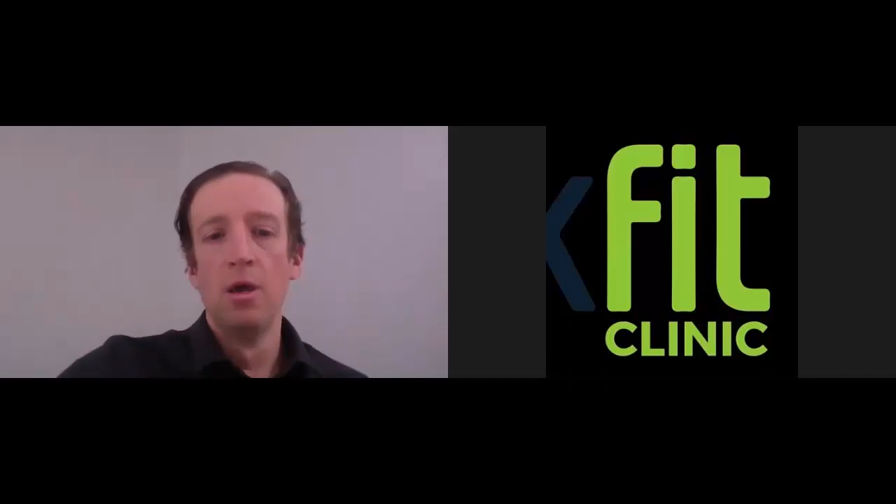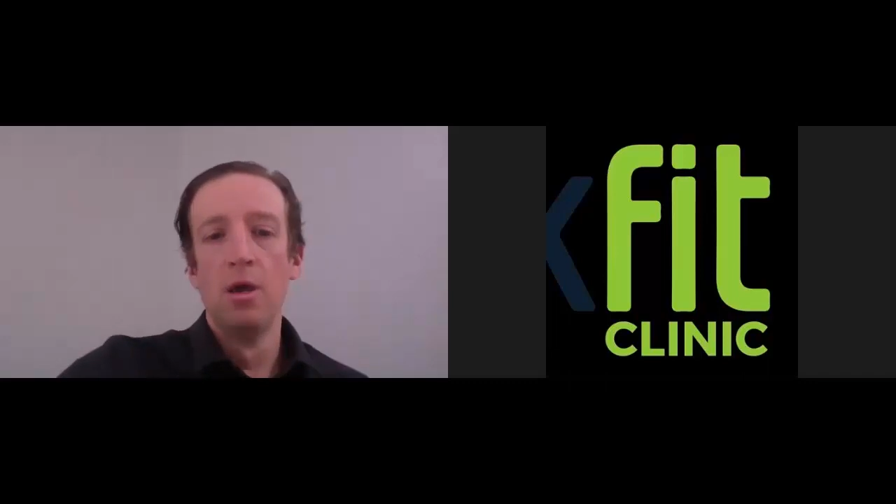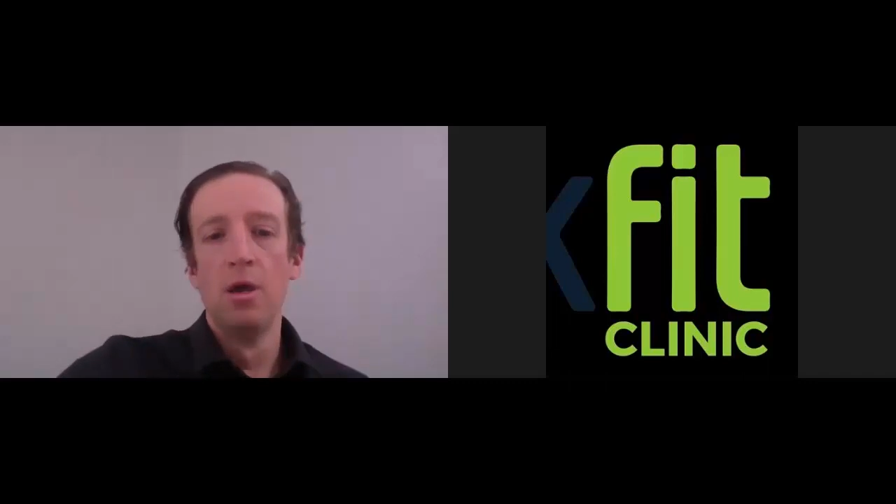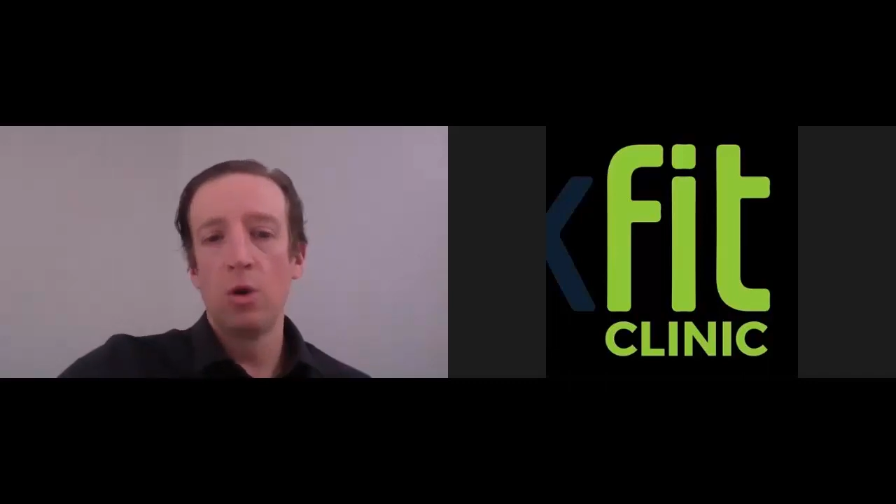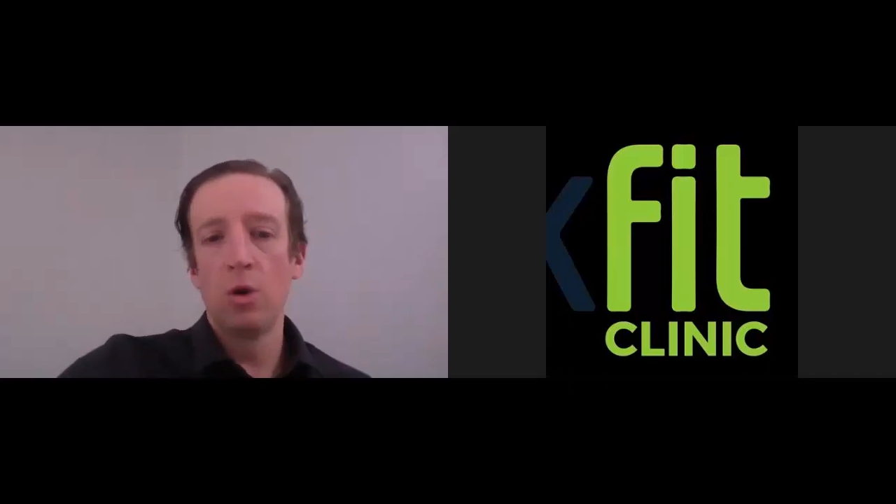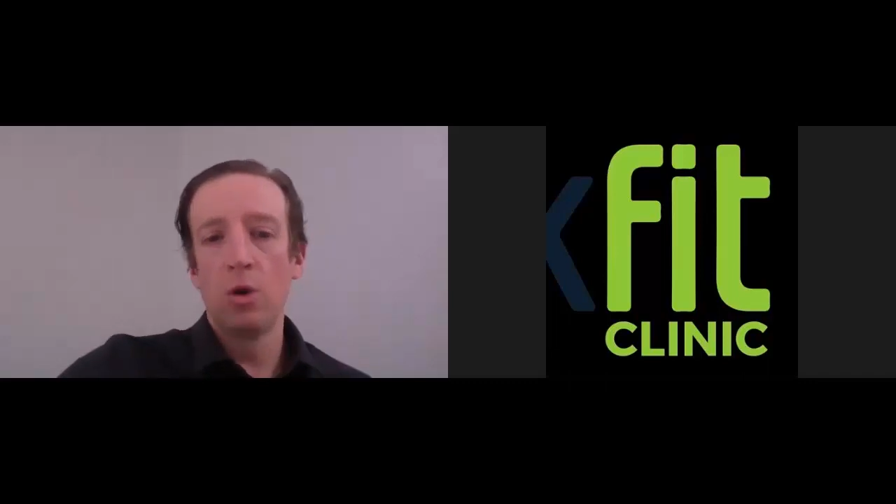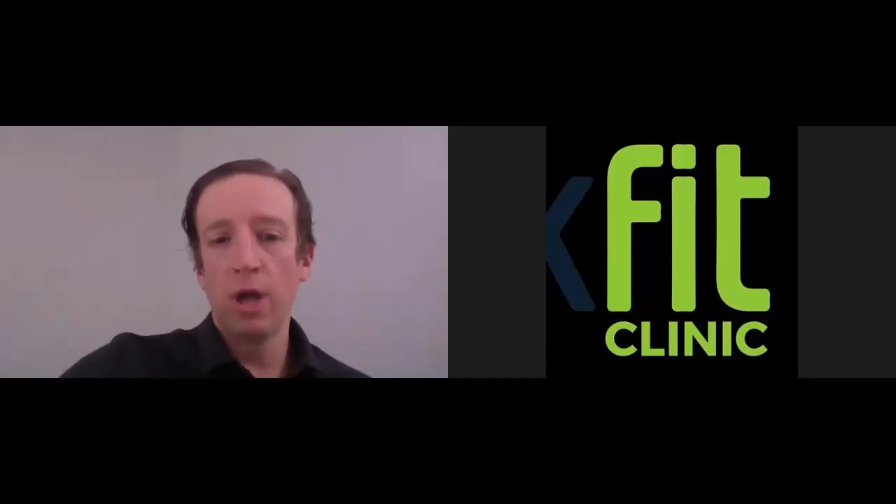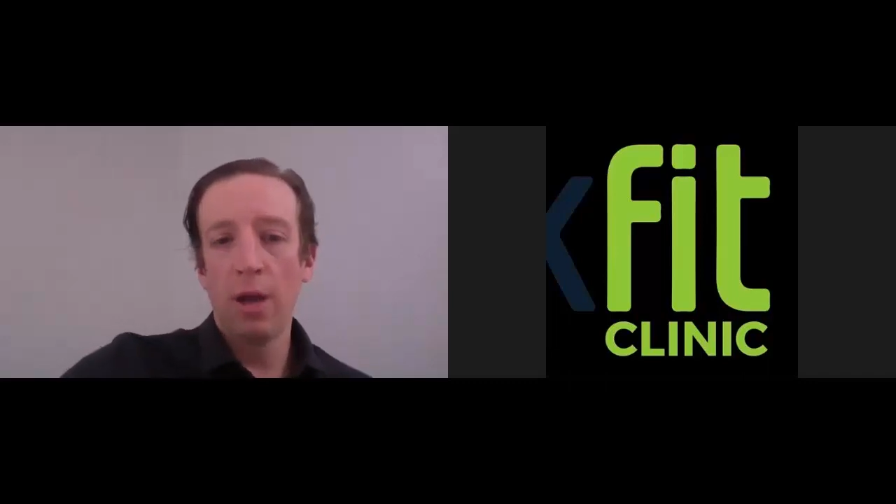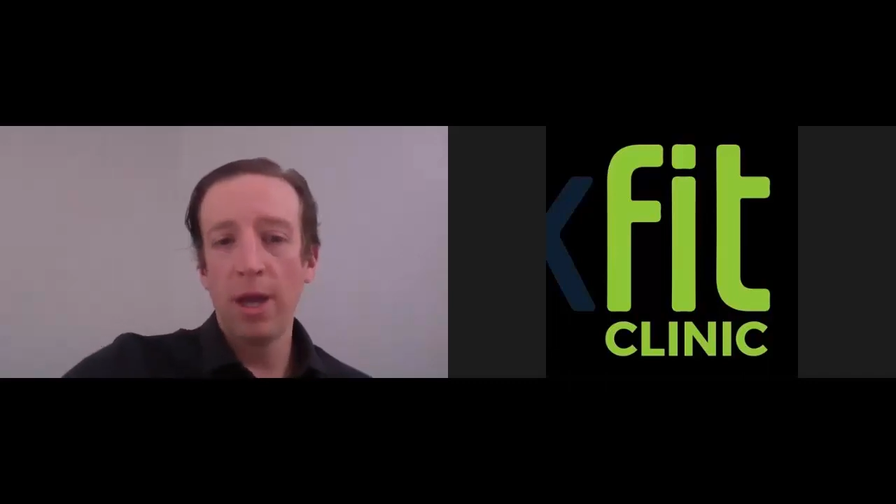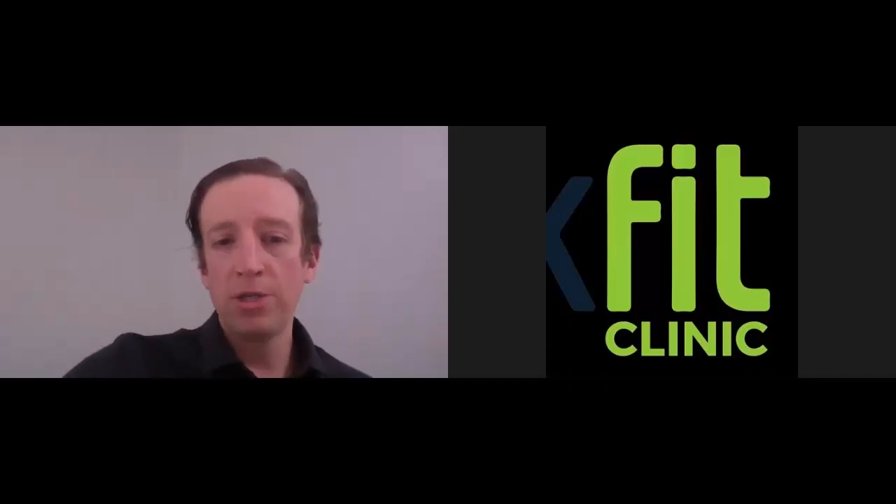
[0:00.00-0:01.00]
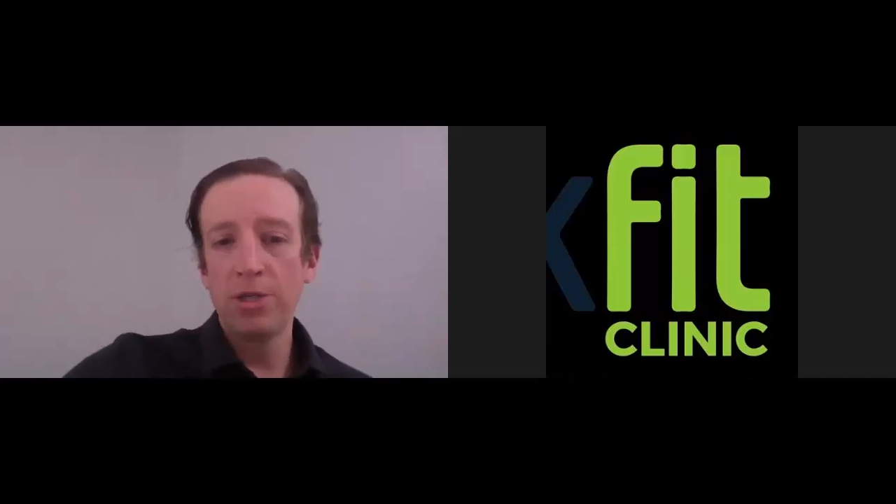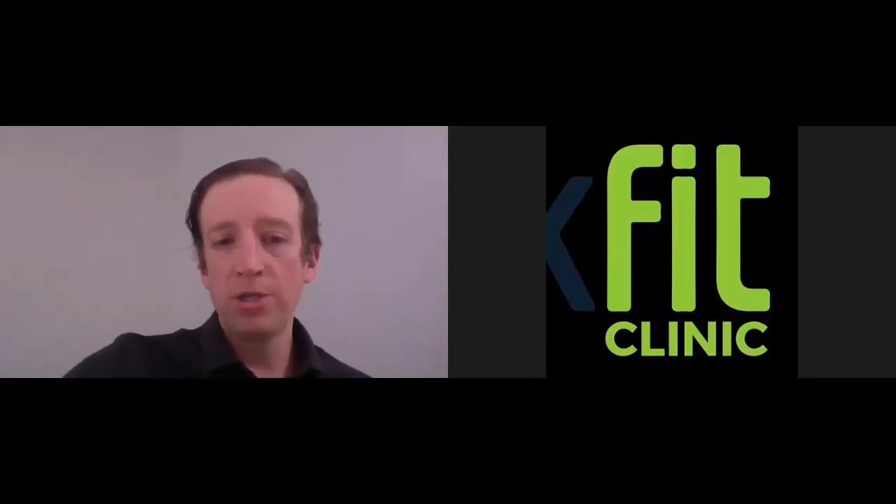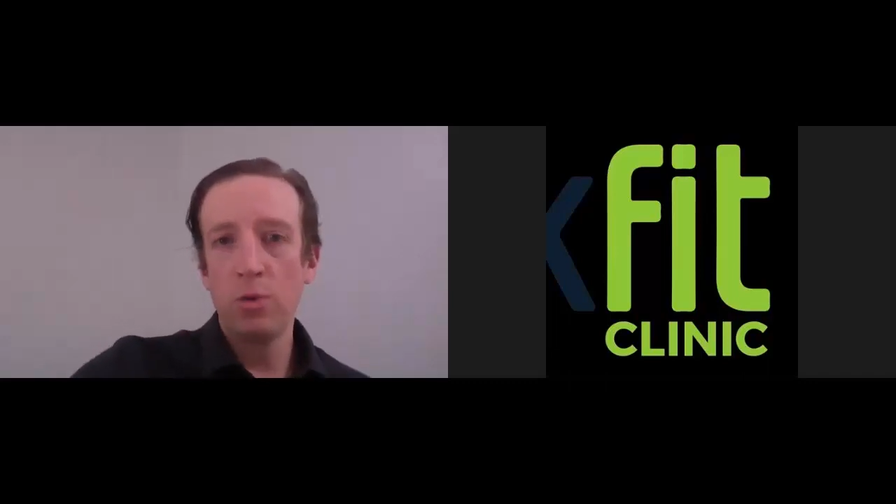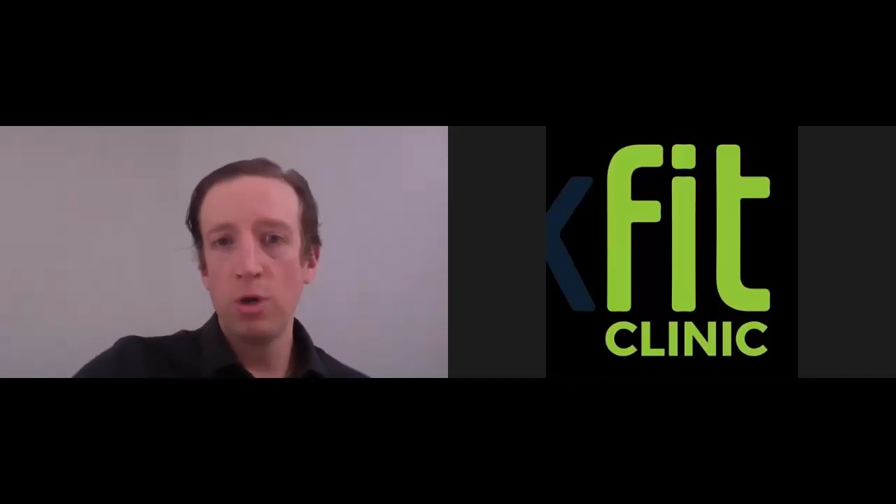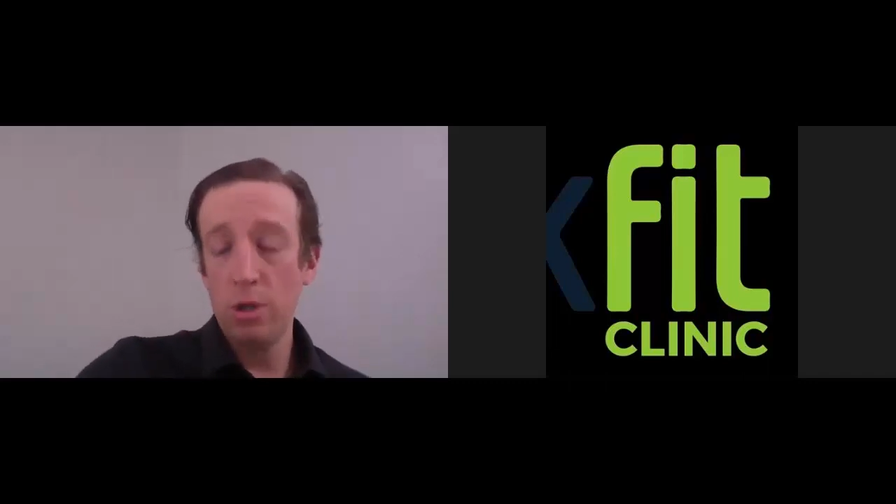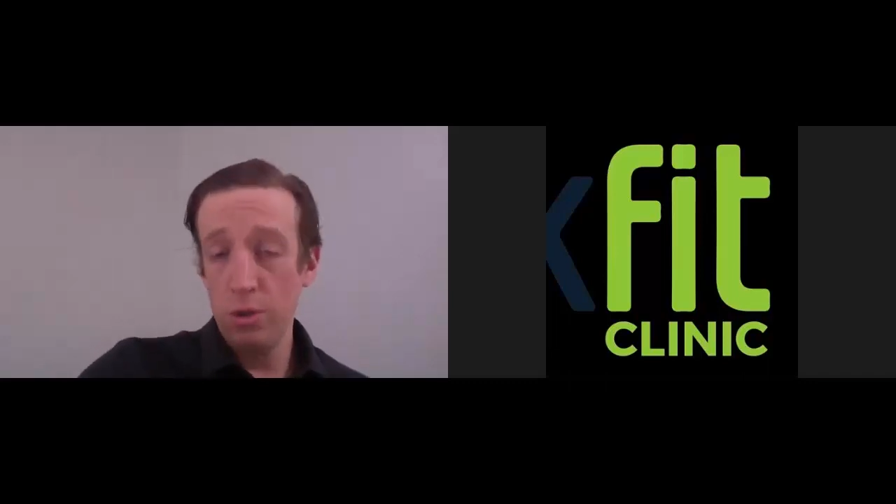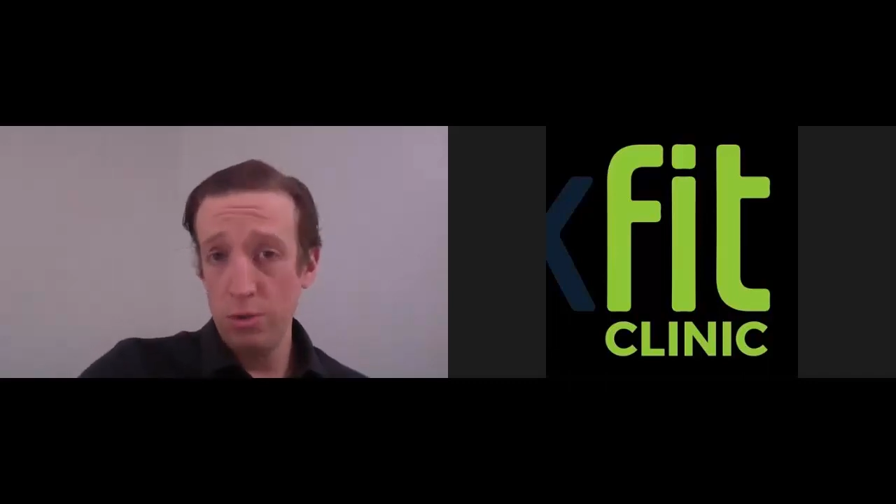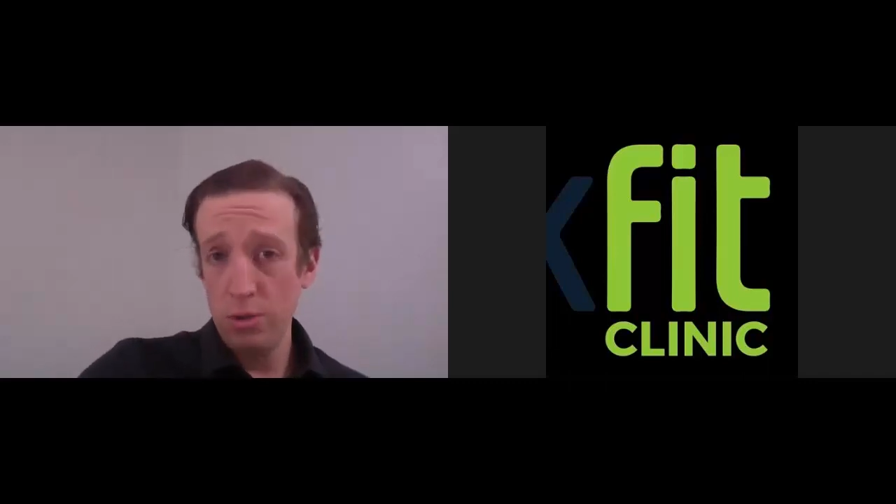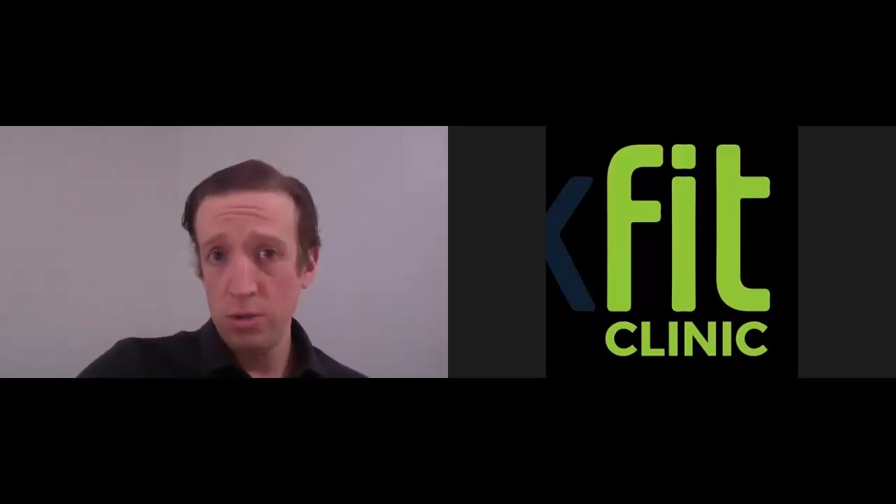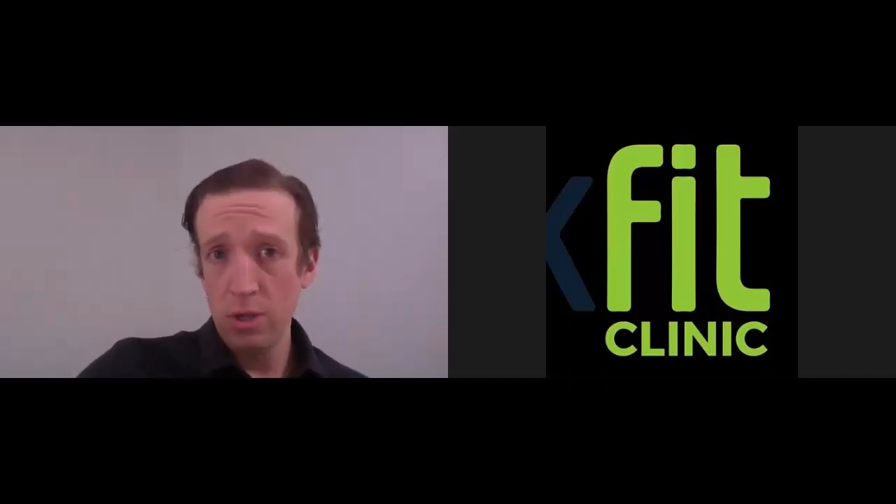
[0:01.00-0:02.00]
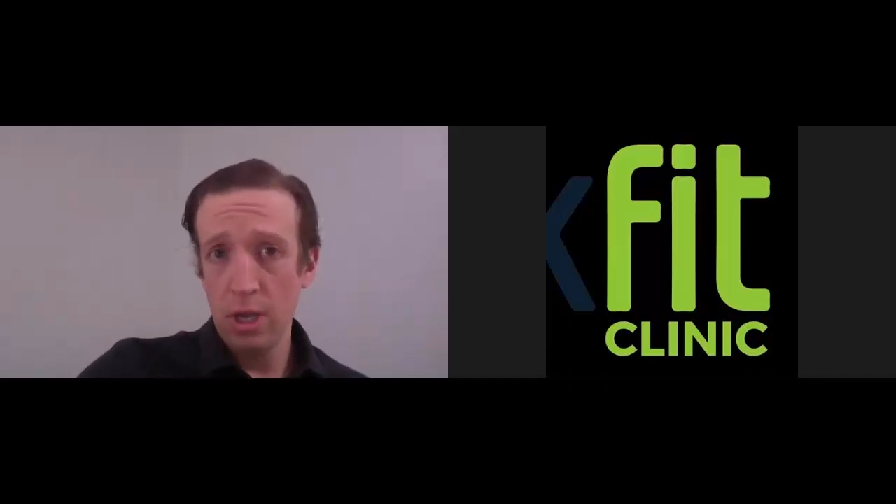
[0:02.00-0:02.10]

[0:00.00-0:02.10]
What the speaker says: So I'm actually going to include